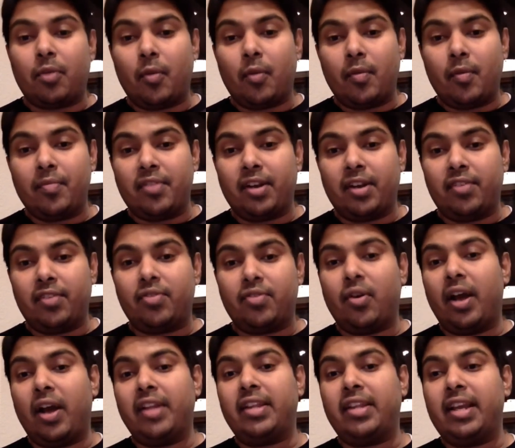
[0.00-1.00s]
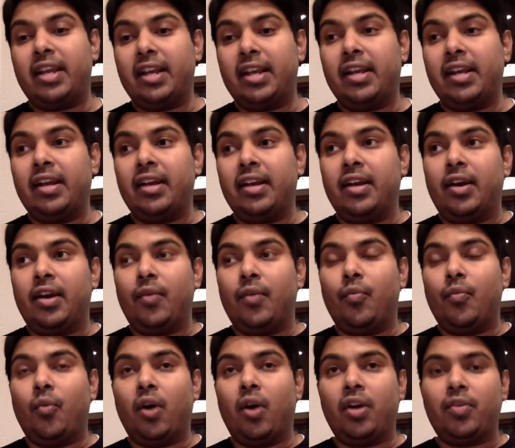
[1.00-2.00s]
problems. So I think
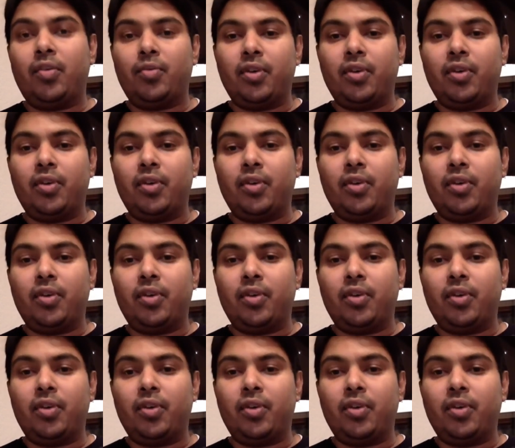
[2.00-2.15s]
what